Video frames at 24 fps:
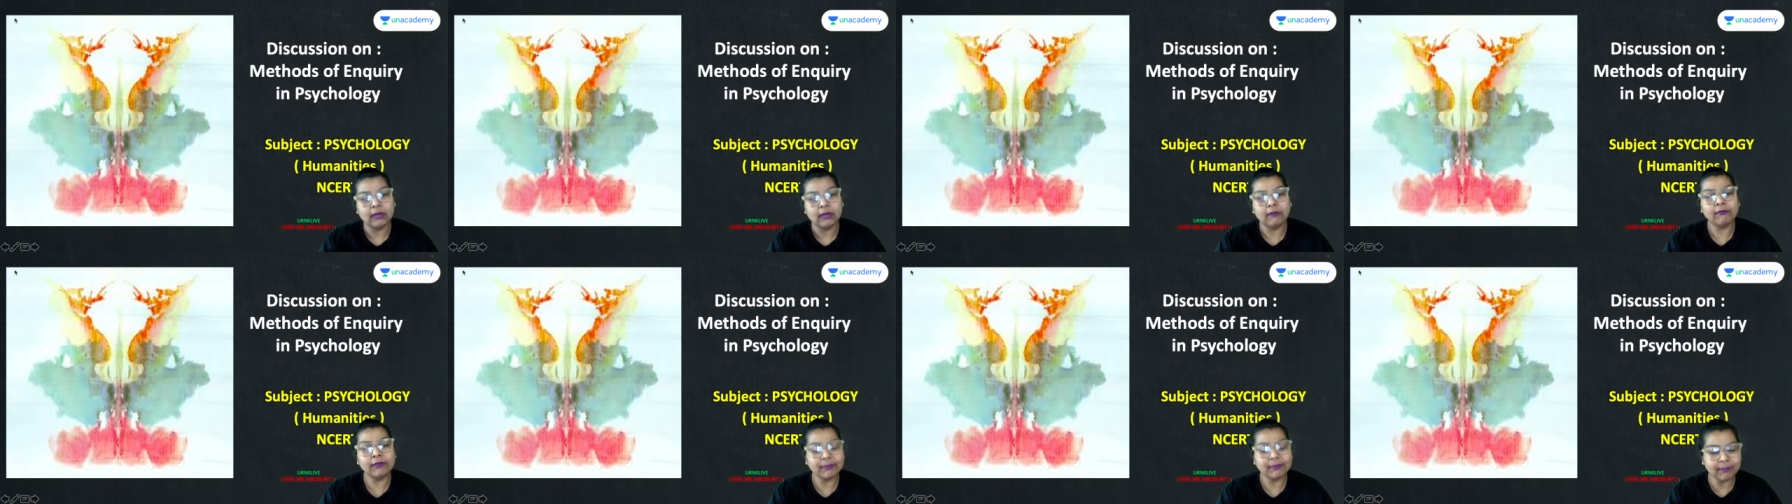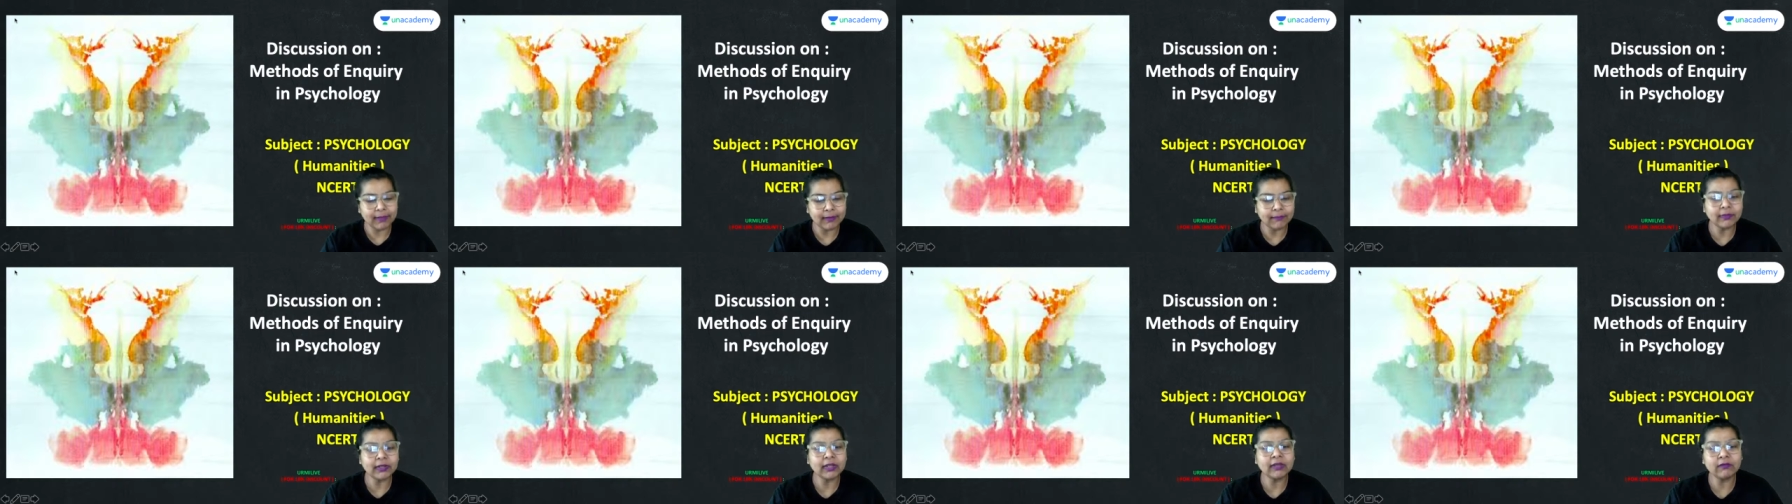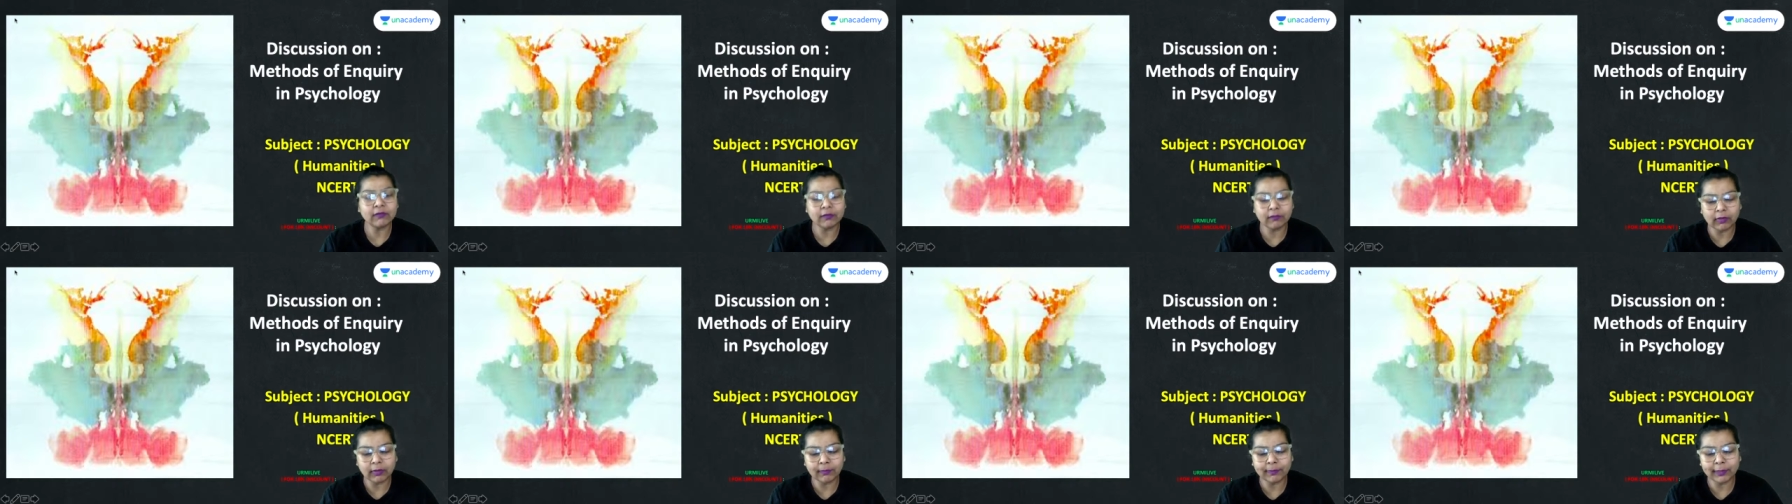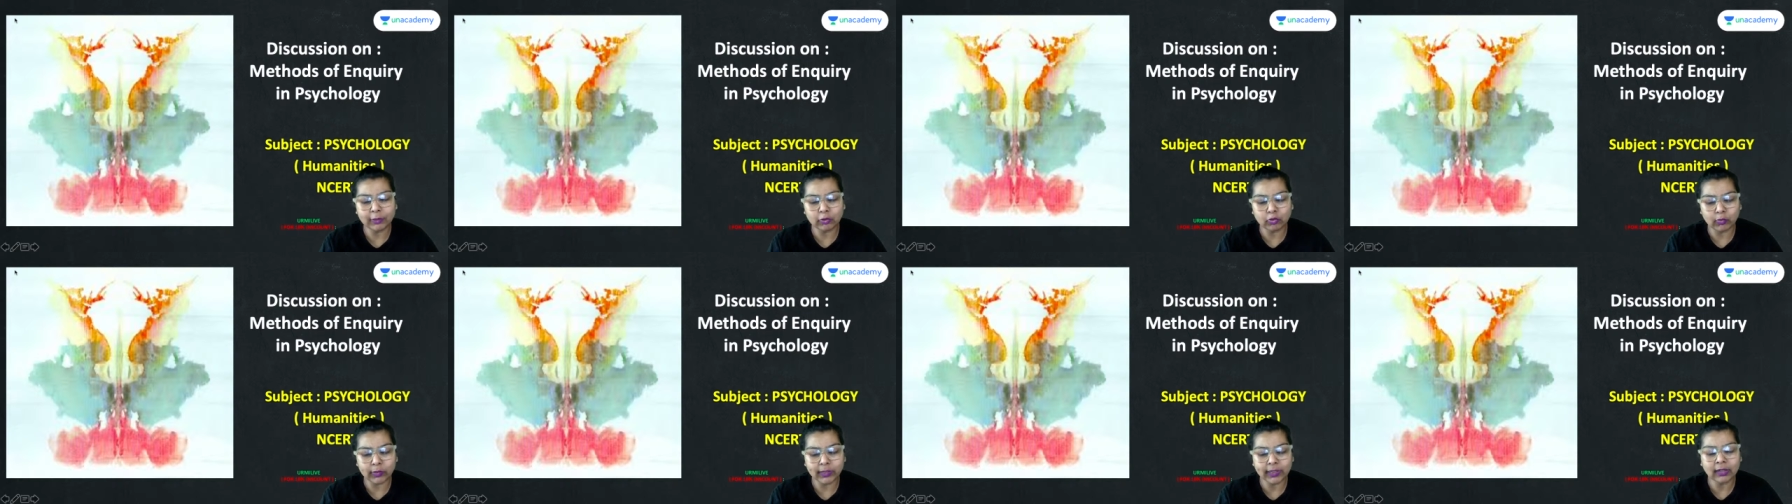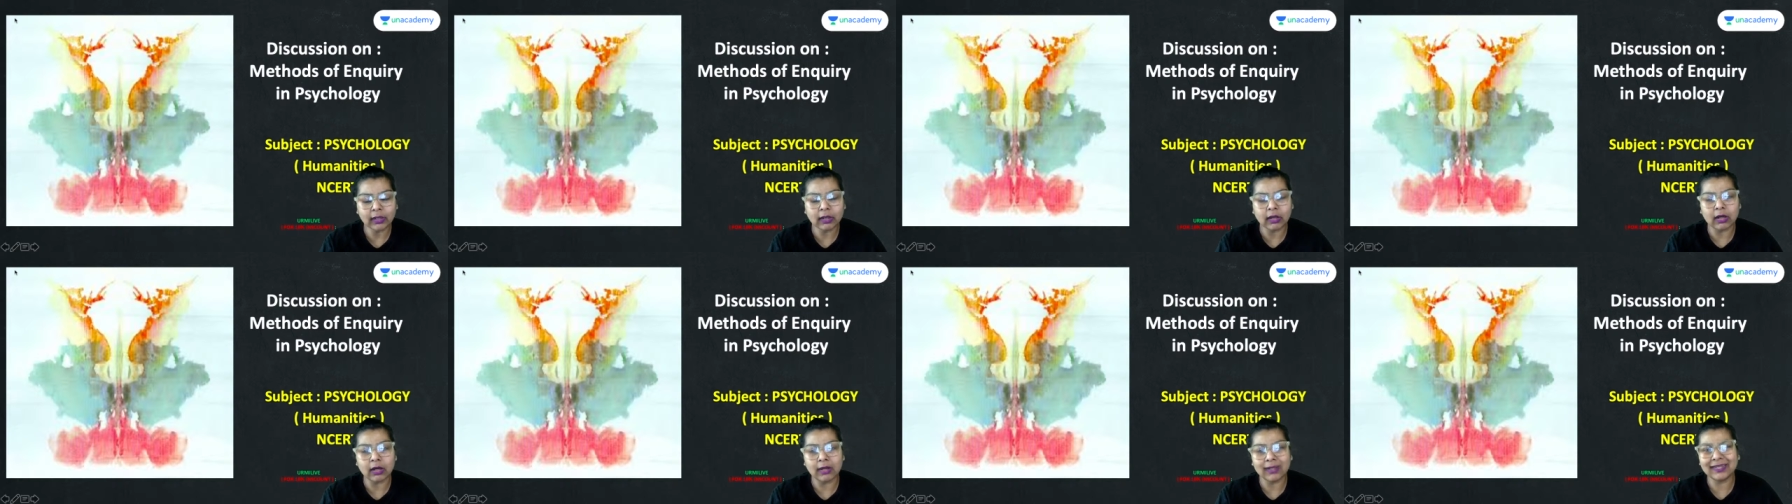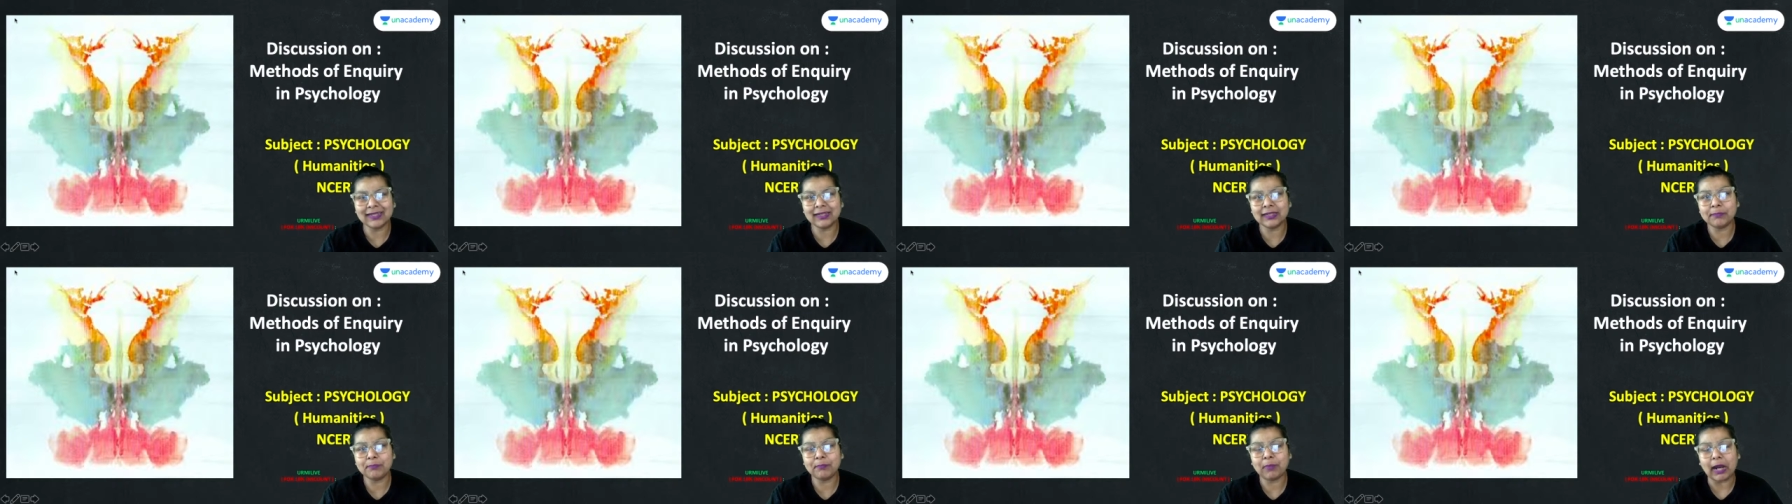Memory we will be doing
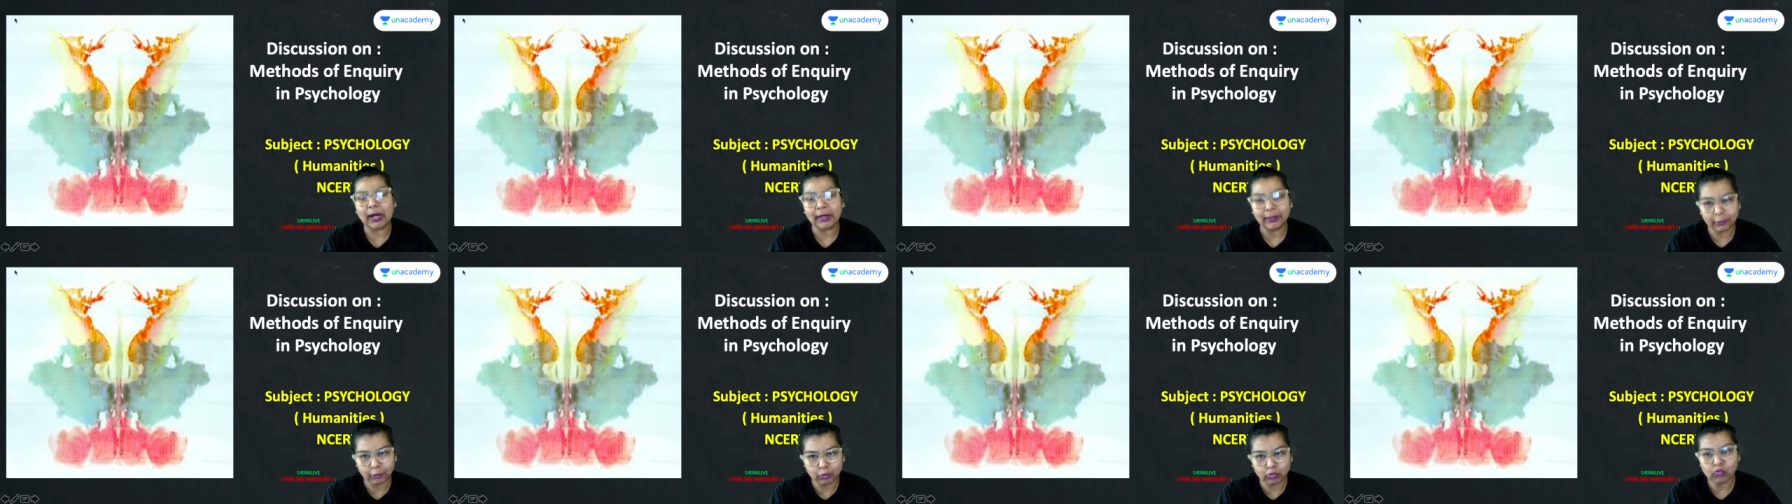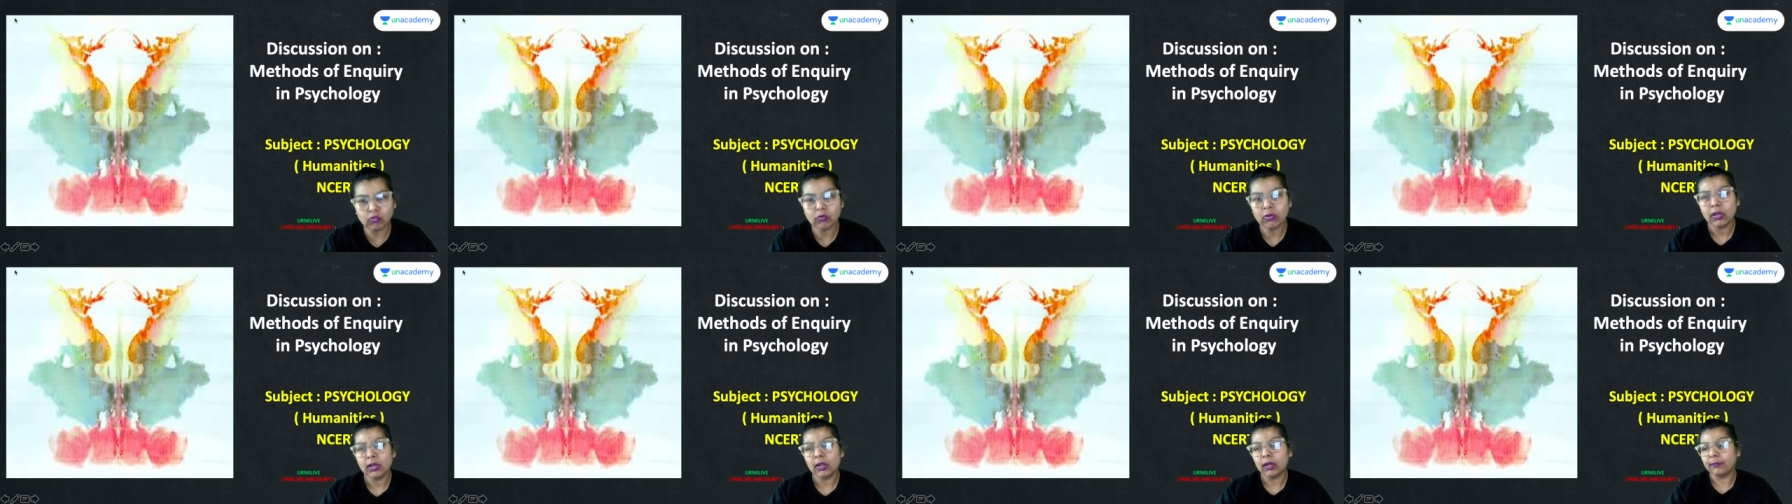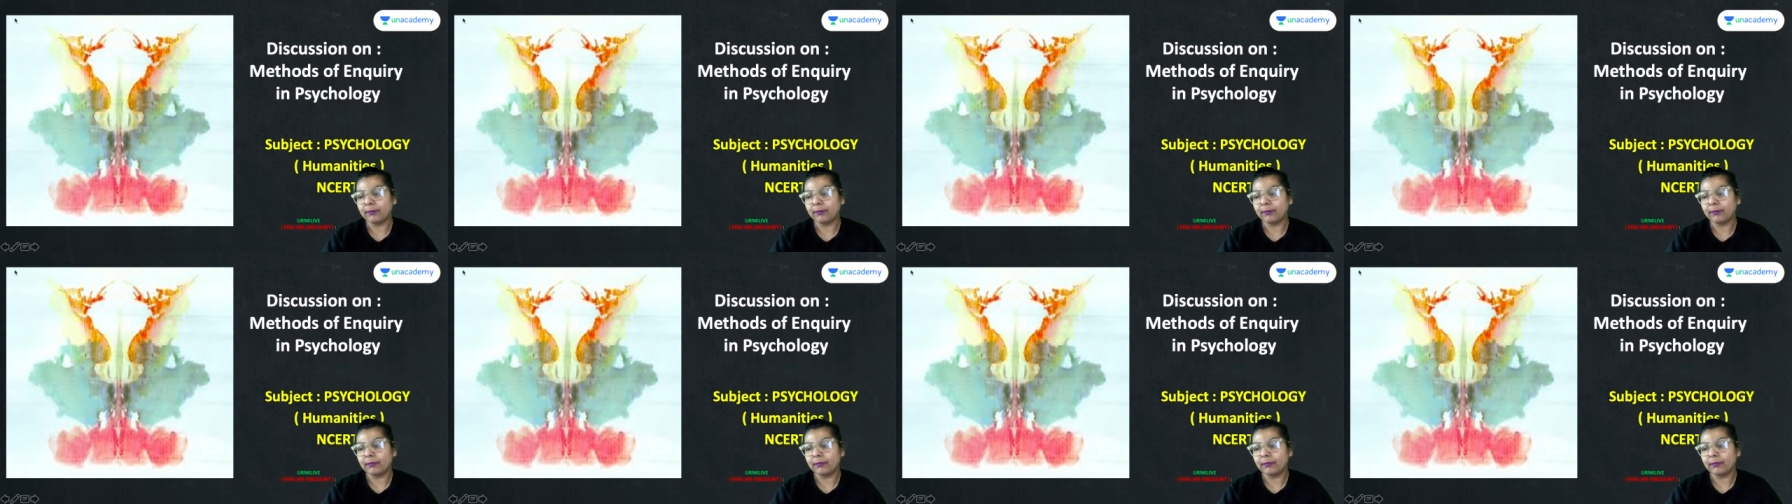in the part two,